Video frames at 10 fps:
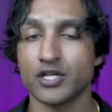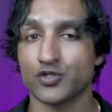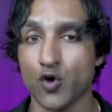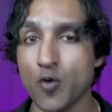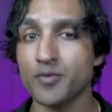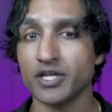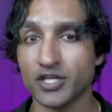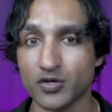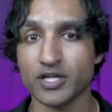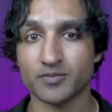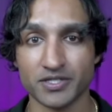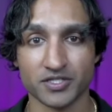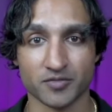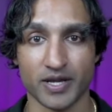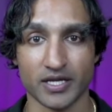To open a U.S.
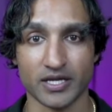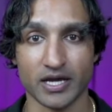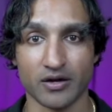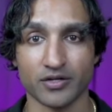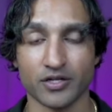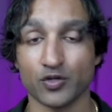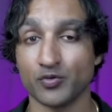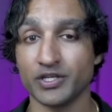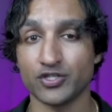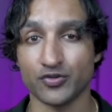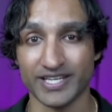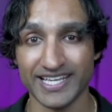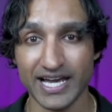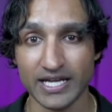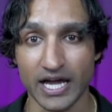business bank account, you'll need your
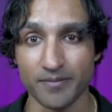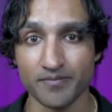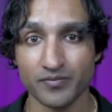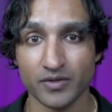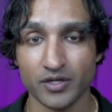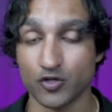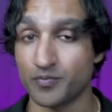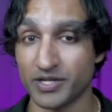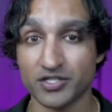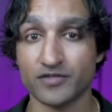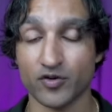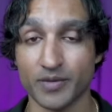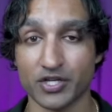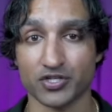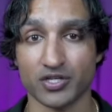EIN, your business
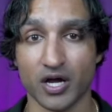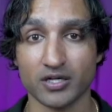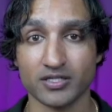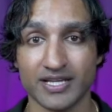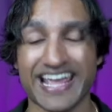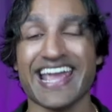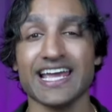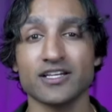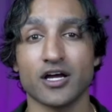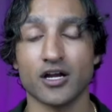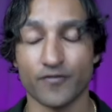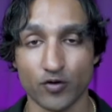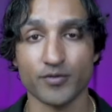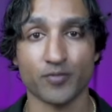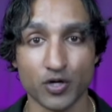formation docs, and a
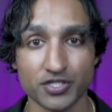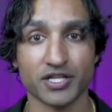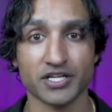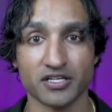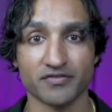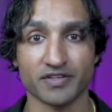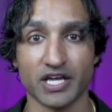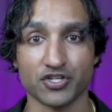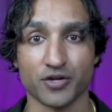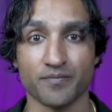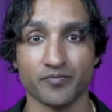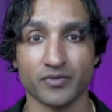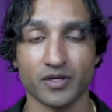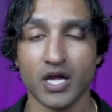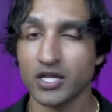form of personal identification.
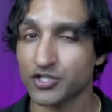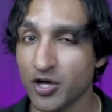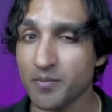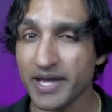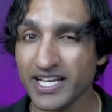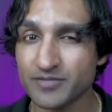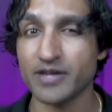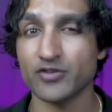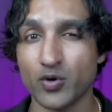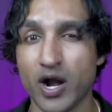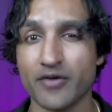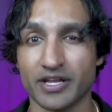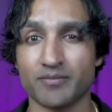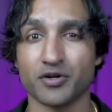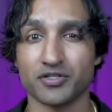Some banks may require an
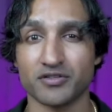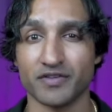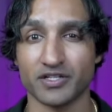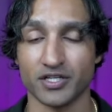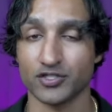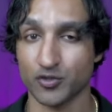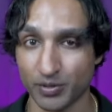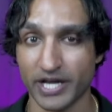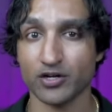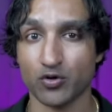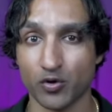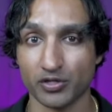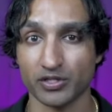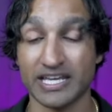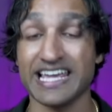in-person visit, so plan
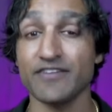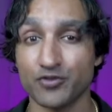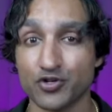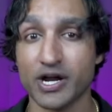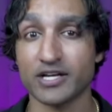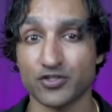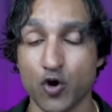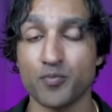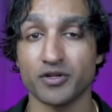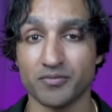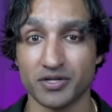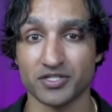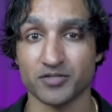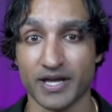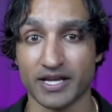accordingly if you're trying to open a
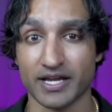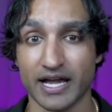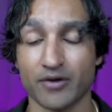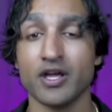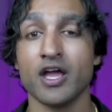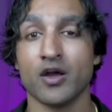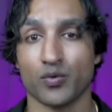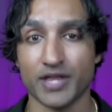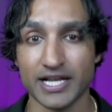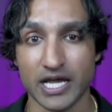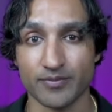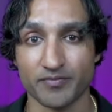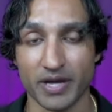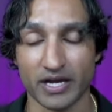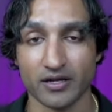business bank account with that type of
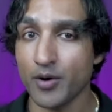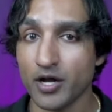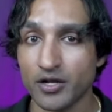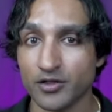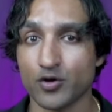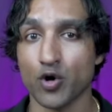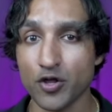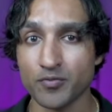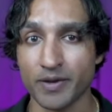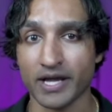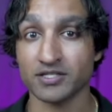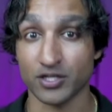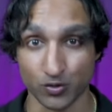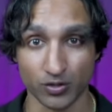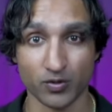bank. But there are other banks
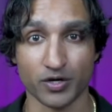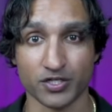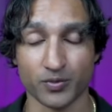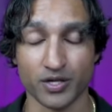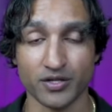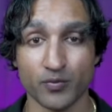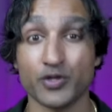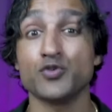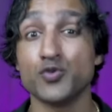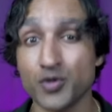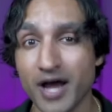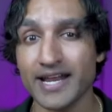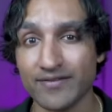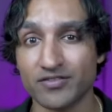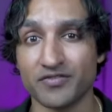that Dula works with where you do not
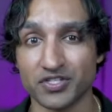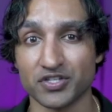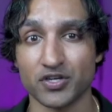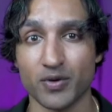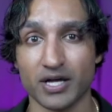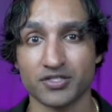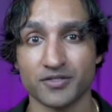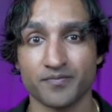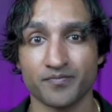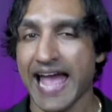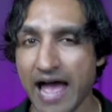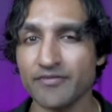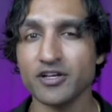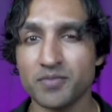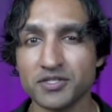have to visit the US.
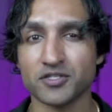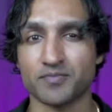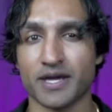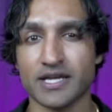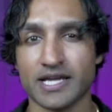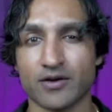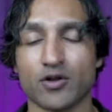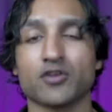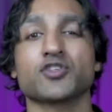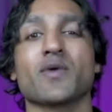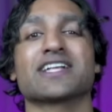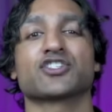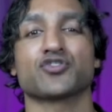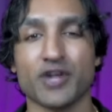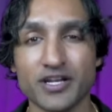Having a business bank account also adds
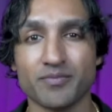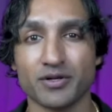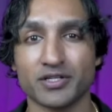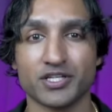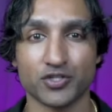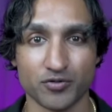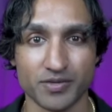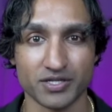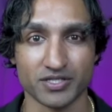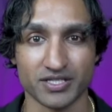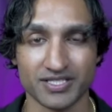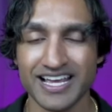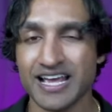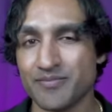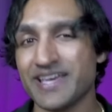credibility to your business,
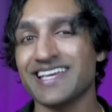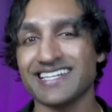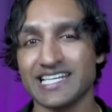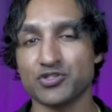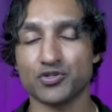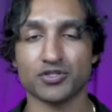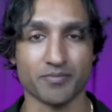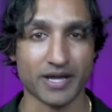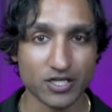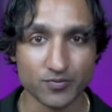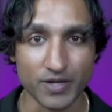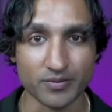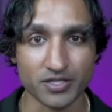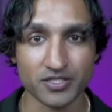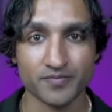making it easier to manage
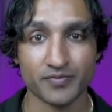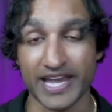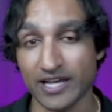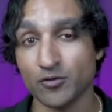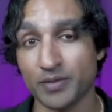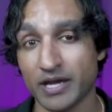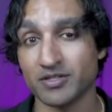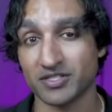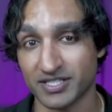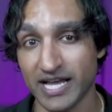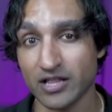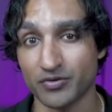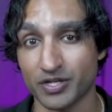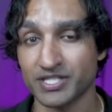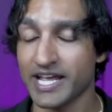payments, handle payments to
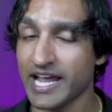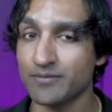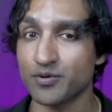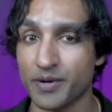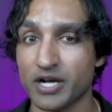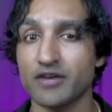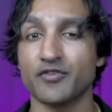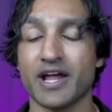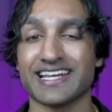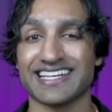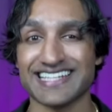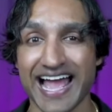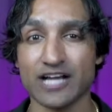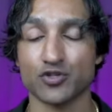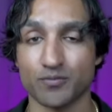salaries, and prepare for any
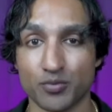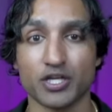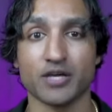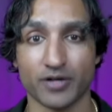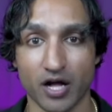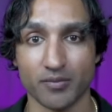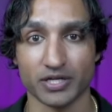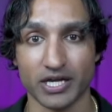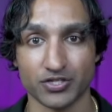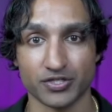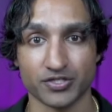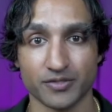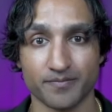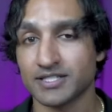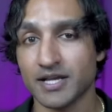tax or bookkeeping obligations.
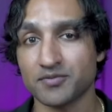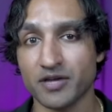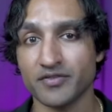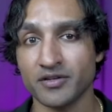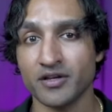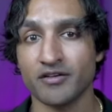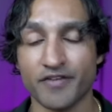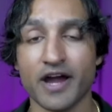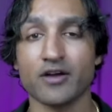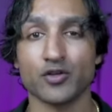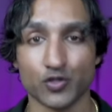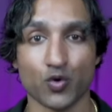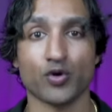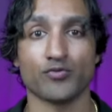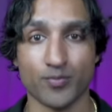Step 7, file
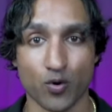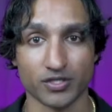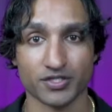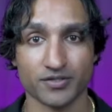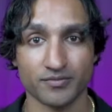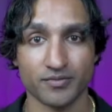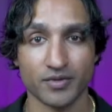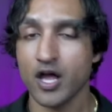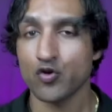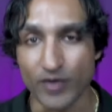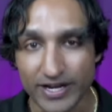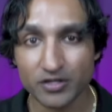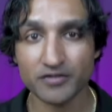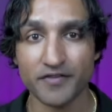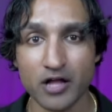your reports.
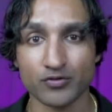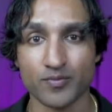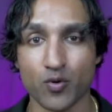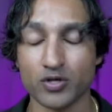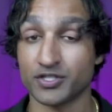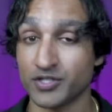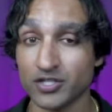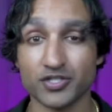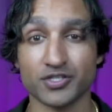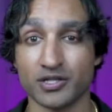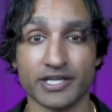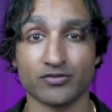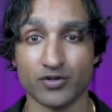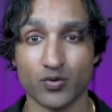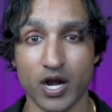Regularly filing reports is not just a legal
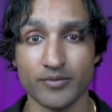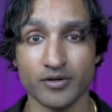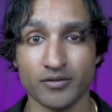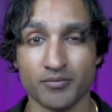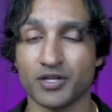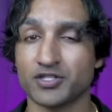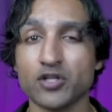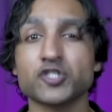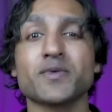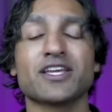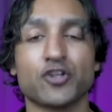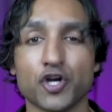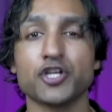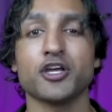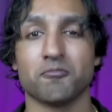requirement, but it's also a
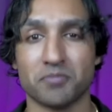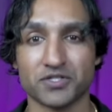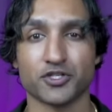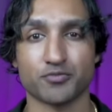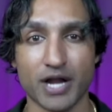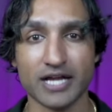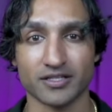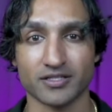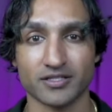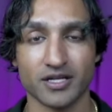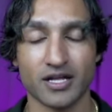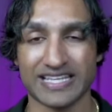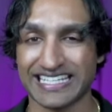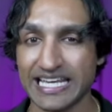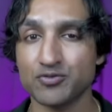good business practice
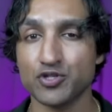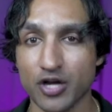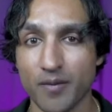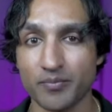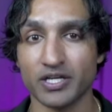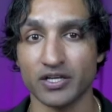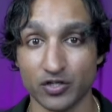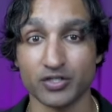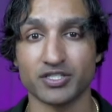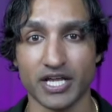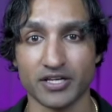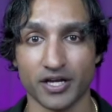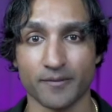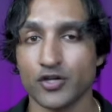that keeps your company in good standing.